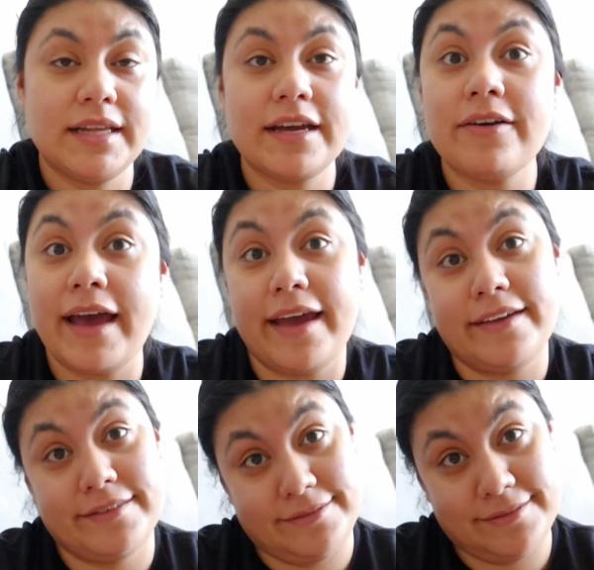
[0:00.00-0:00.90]
like, okay,
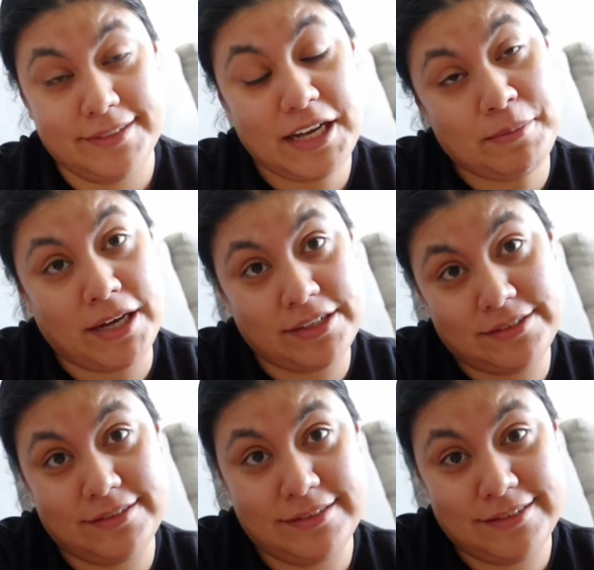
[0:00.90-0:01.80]
come on,
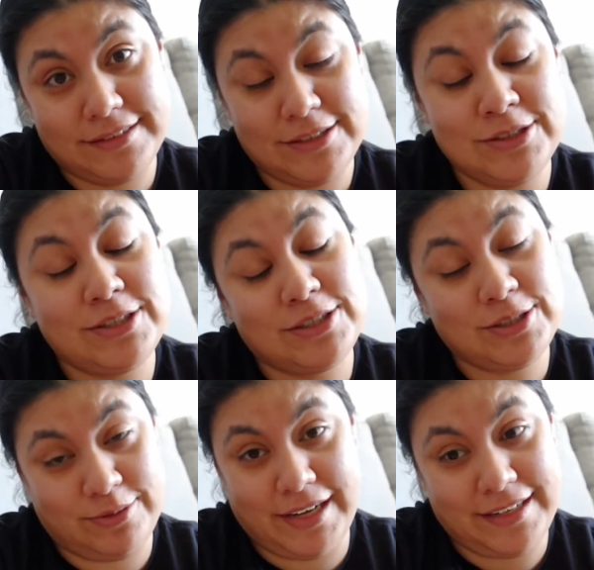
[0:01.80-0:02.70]
you can
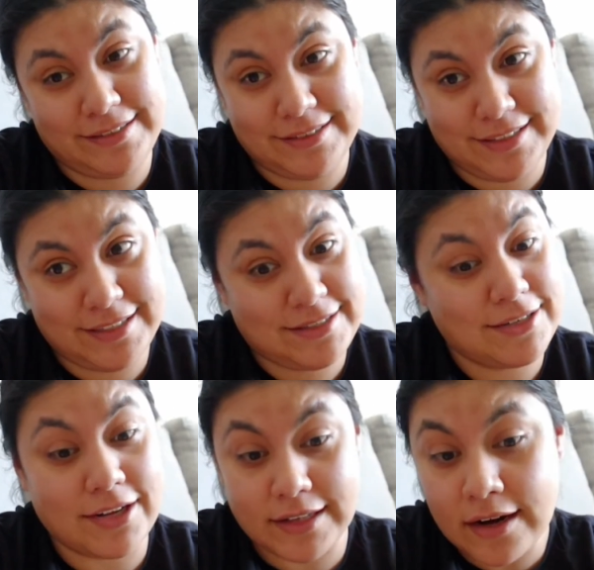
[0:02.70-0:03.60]
do it. It's
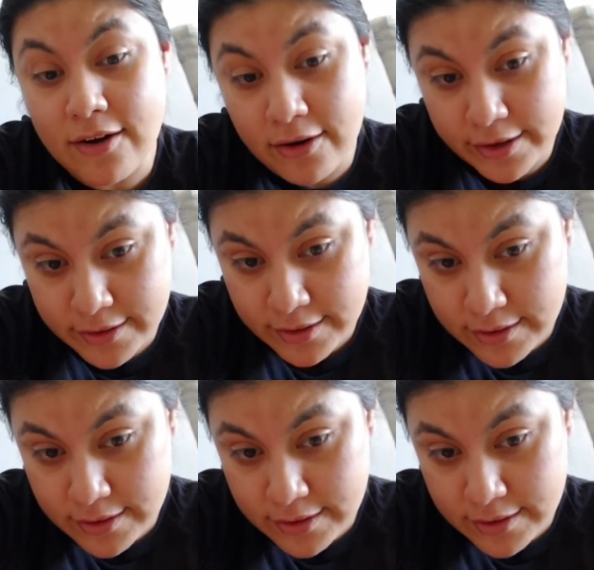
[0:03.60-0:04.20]
not that hard.